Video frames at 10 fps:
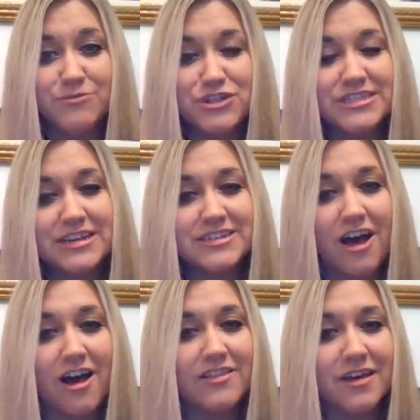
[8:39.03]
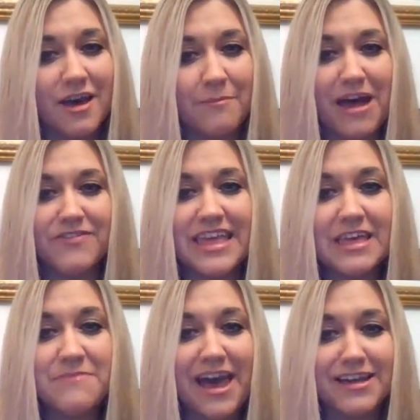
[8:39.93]
She's going to talk about
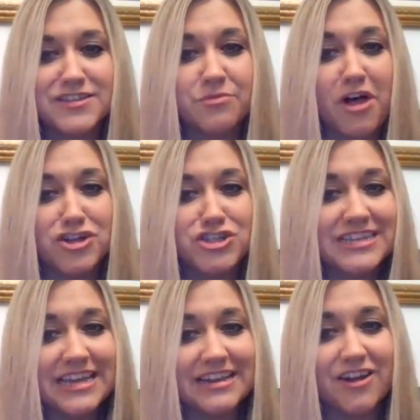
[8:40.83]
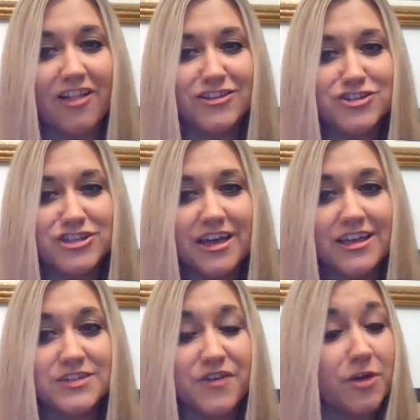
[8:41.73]
the impact of blockchain technology
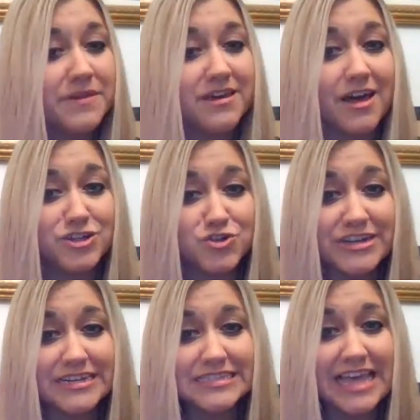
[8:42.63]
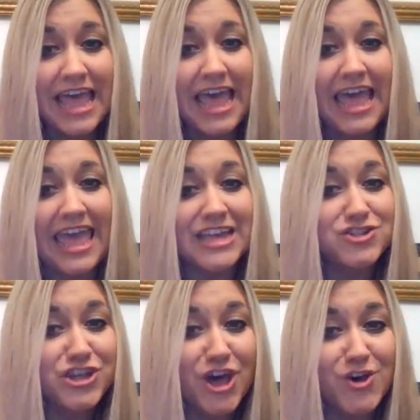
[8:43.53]
on developing countries,
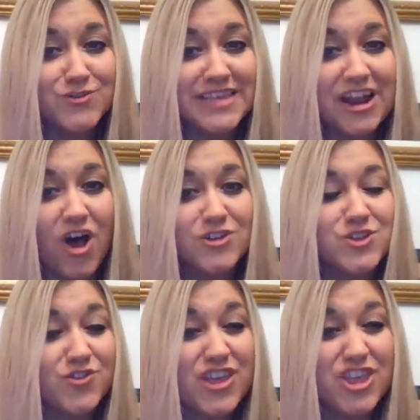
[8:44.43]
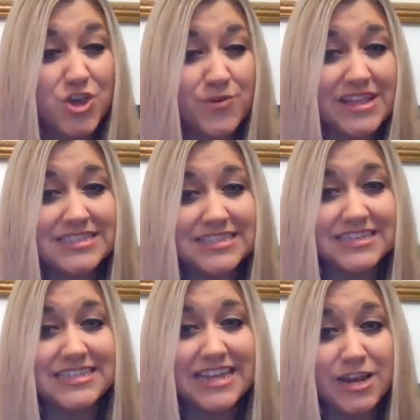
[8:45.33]
NGOs, and also the UN
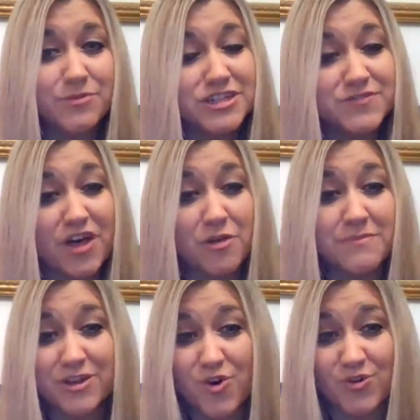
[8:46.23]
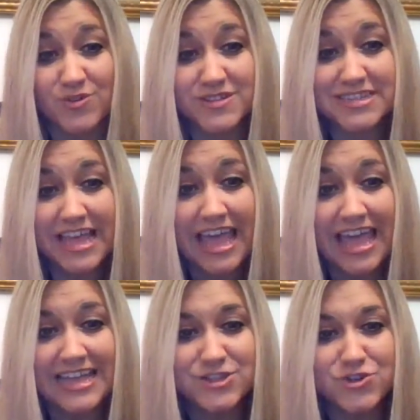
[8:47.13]
Sustainable Development Goals.
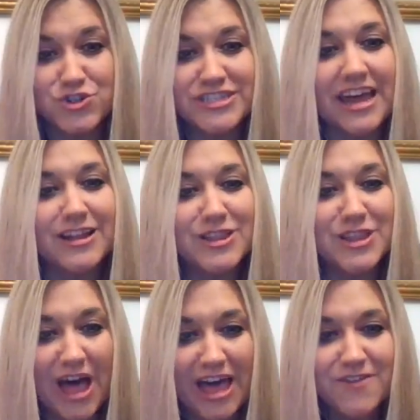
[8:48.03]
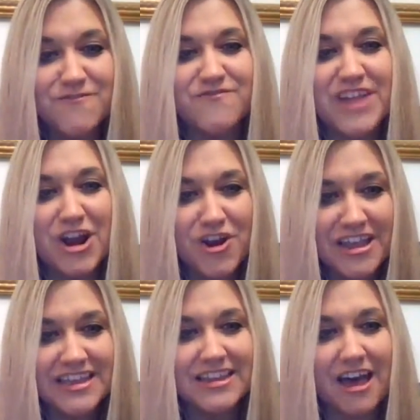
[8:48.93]
And so she's got a lot of
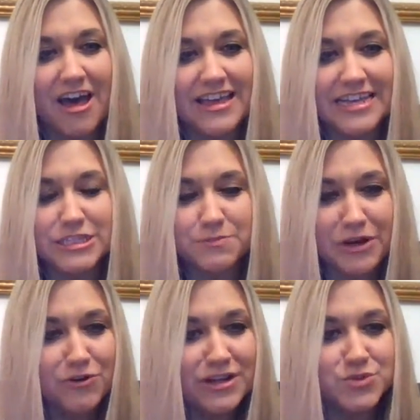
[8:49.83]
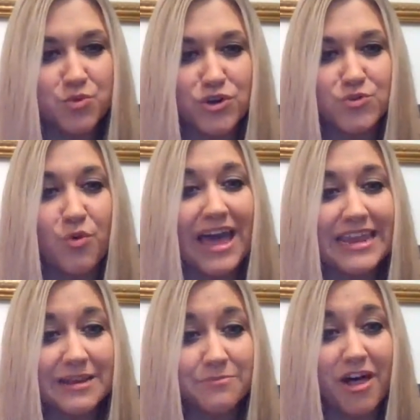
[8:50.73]
varied experience
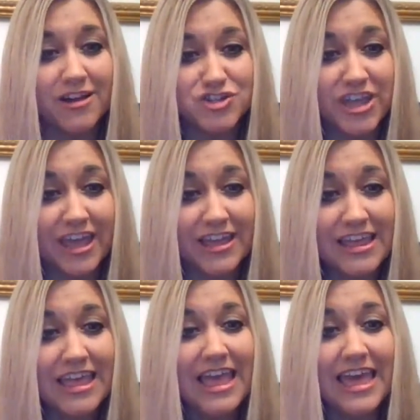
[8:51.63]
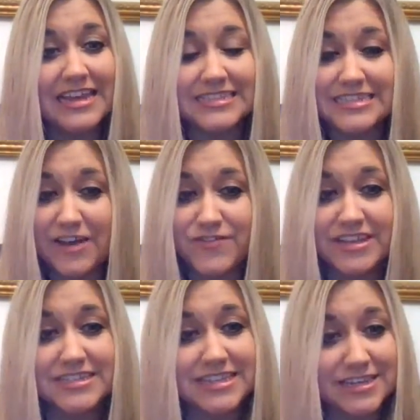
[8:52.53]
worldwide in blockchain and is
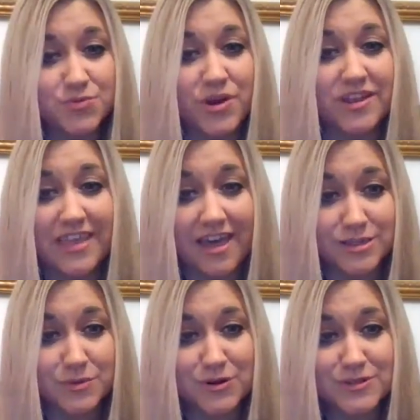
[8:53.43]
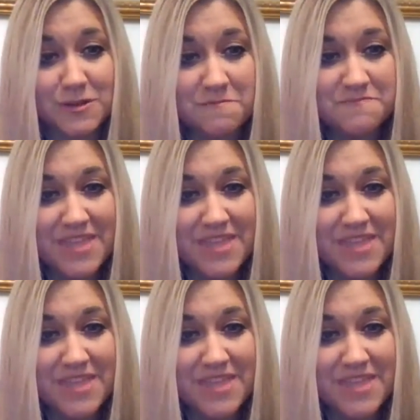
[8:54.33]
definitely seen as one of the experts.